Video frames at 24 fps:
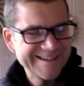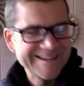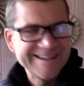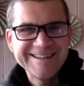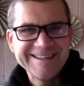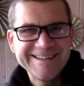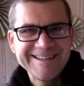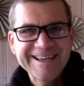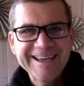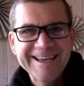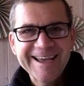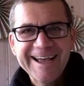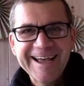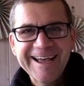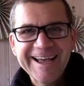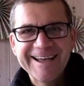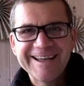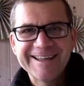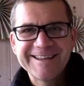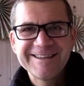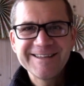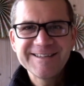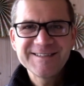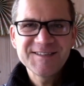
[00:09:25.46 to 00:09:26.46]

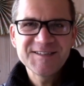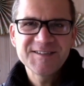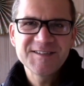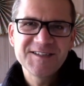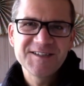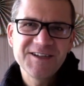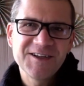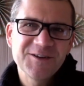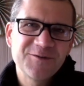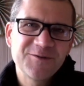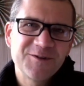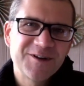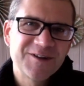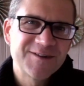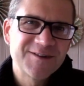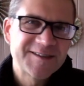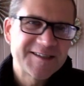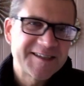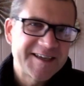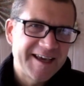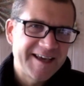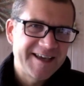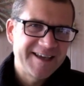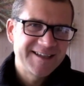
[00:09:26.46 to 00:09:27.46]
Yeah, this is another one of those
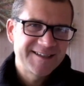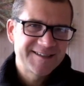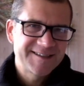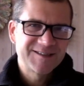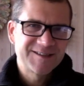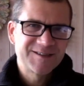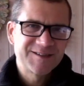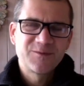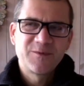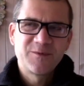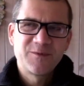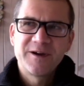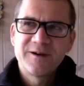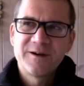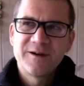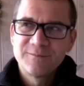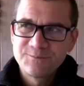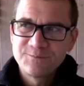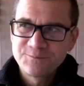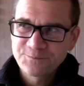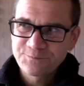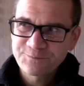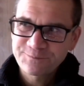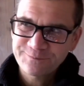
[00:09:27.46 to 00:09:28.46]
cases where,
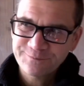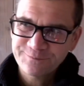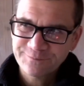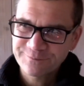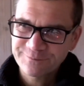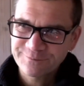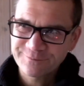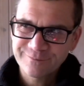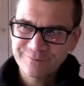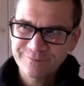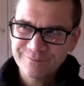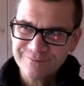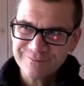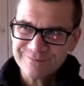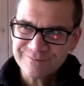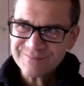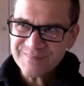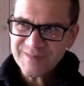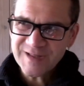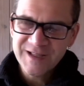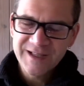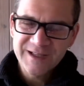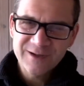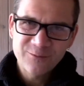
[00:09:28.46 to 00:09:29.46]

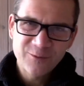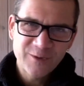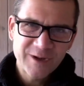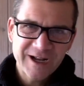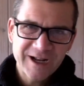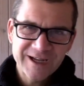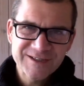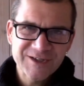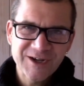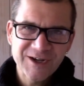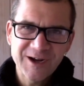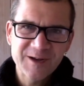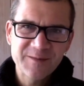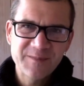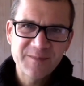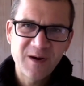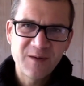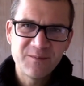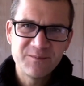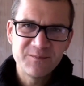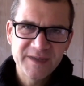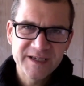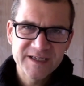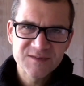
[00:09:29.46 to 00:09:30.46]
when I talk
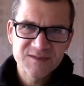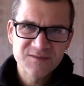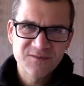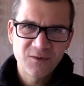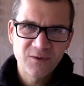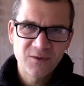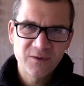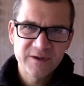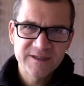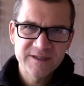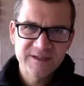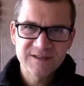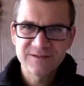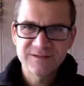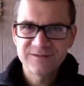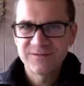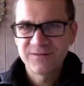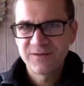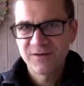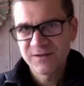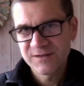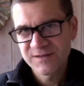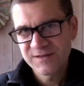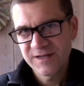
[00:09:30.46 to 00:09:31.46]
about mixed voice and
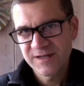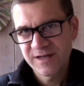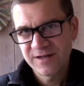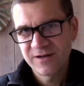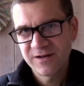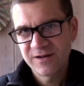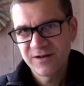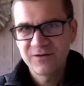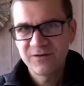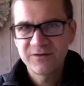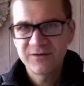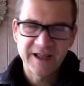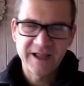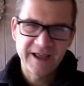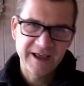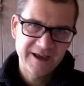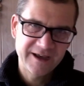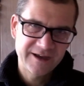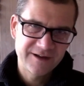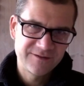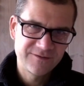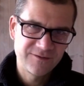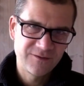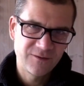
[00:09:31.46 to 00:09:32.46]
falsetto and
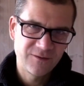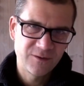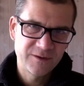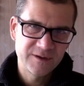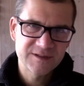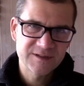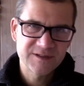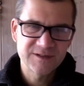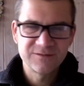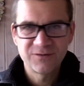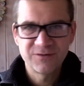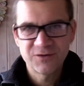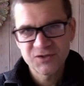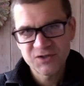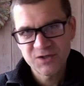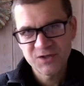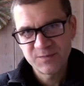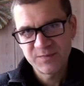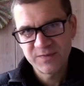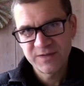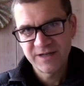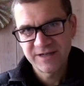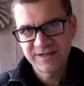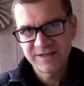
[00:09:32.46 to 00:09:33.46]
head voice and voce
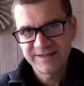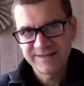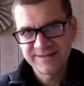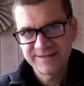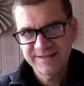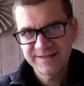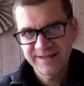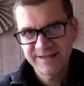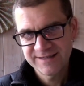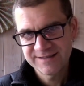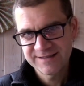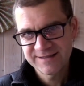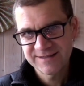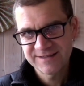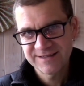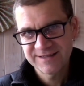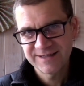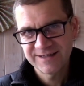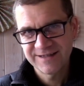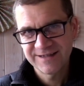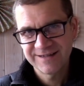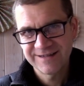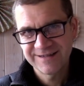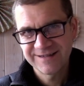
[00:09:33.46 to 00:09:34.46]
piena in
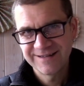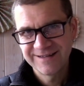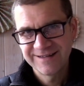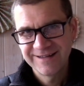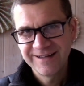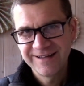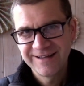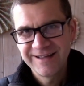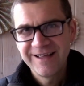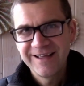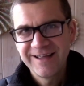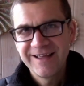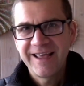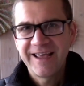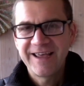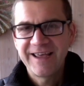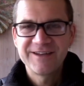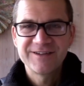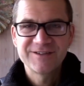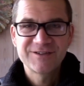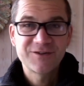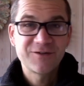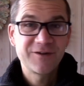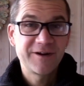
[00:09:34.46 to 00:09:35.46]
testa
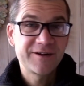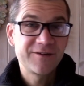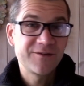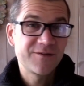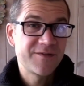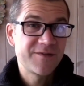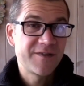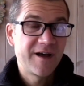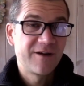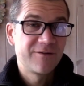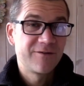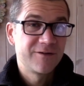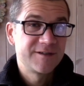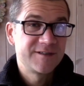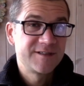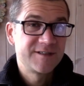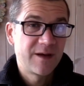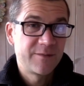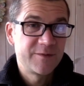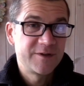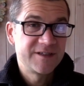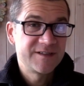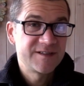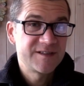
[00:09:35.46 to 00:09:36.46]
and cricothyroid
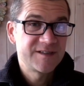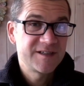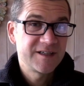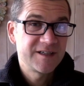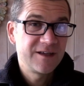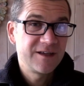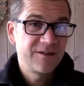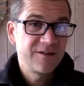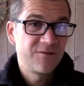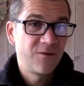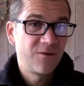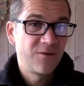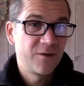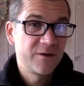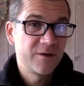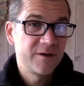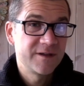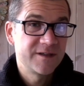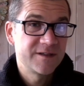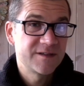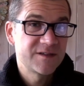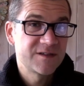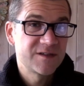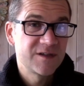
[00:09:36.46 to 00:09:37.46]
dominant singing
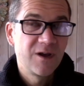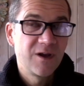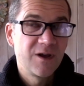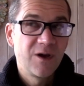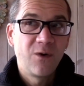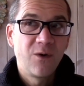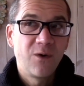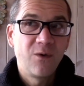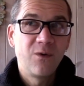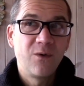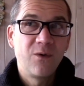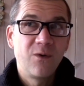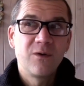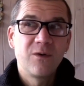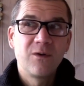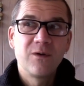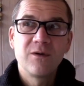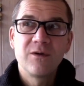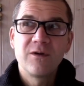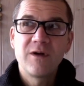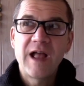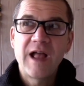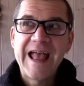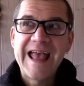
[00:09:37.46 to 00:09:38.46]
voice,
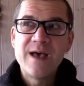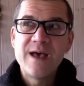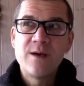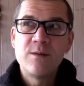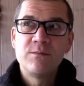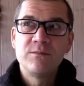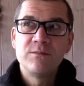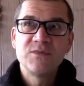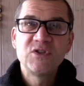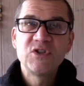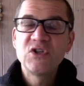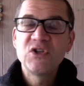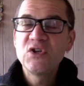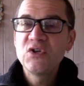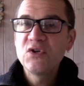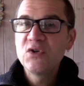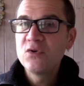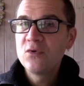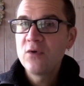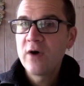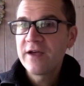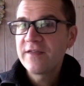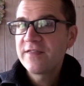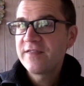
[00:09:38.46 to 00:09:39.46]
or
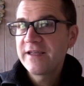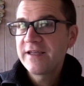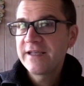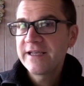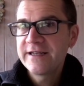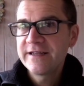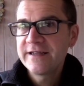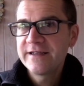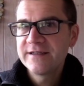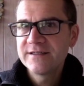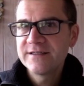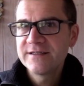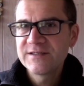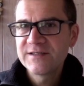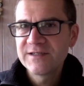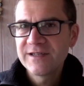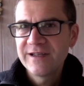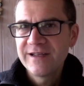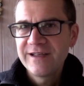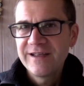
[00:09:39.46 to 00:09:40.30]
M2, I think it is,